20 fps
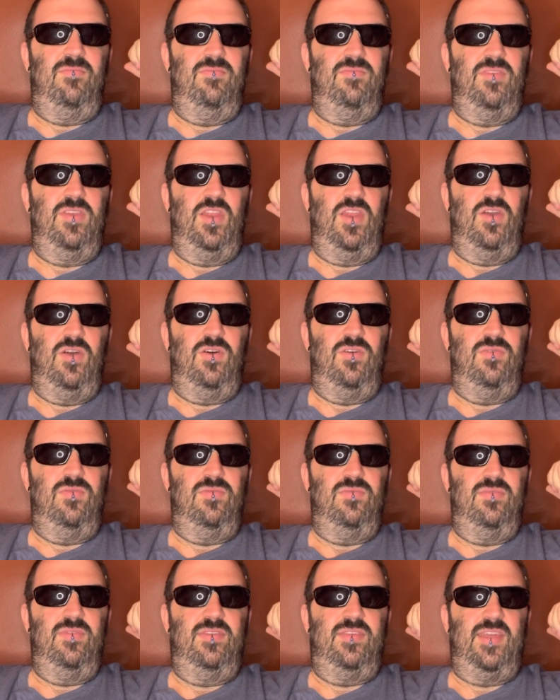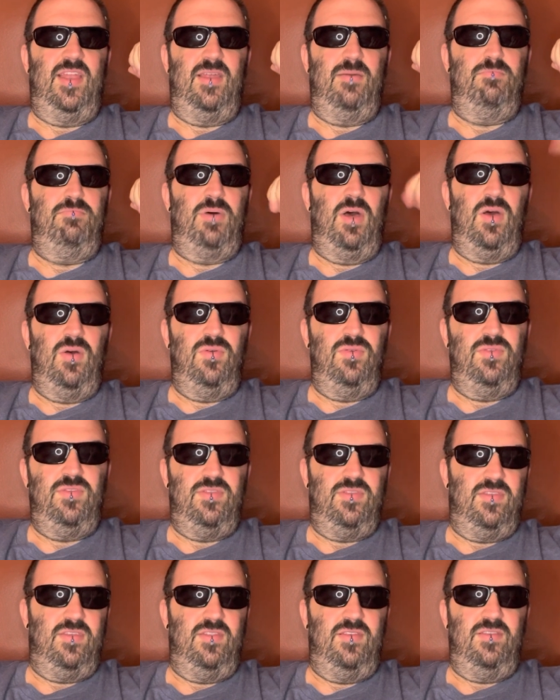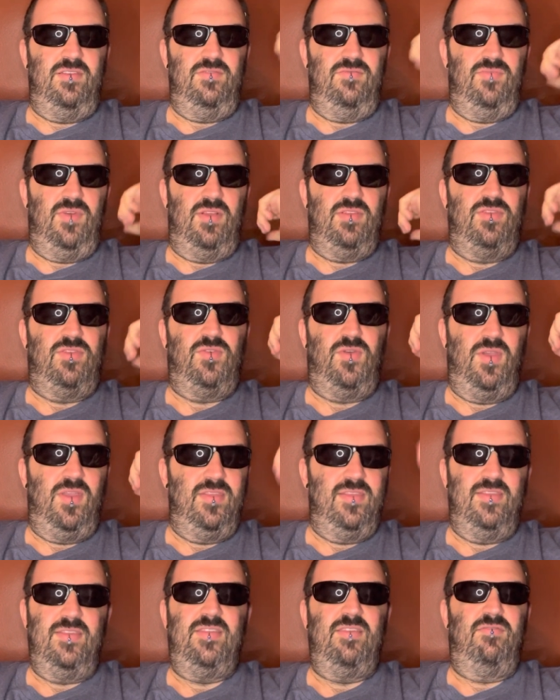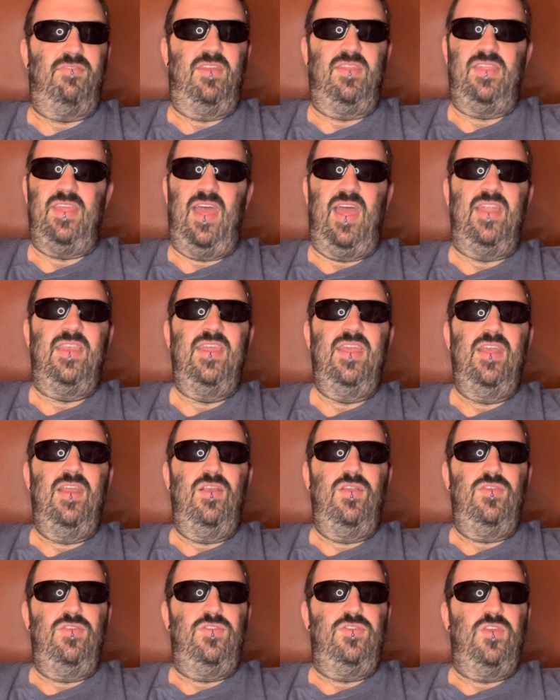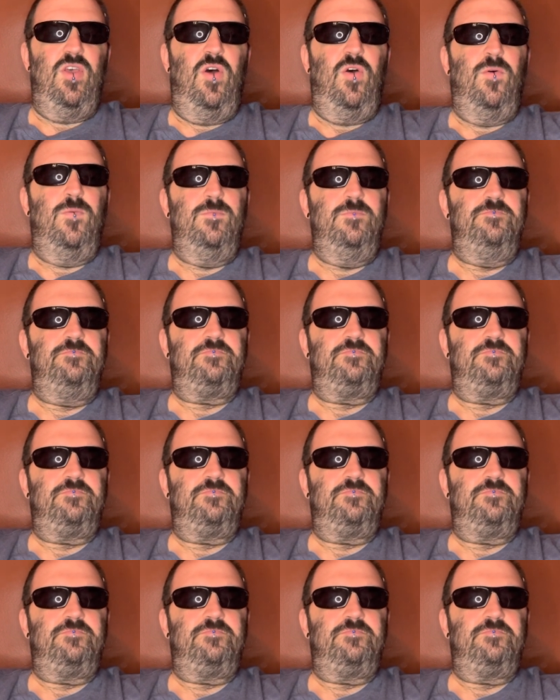you know, set up posts and run screens and stuff like that. So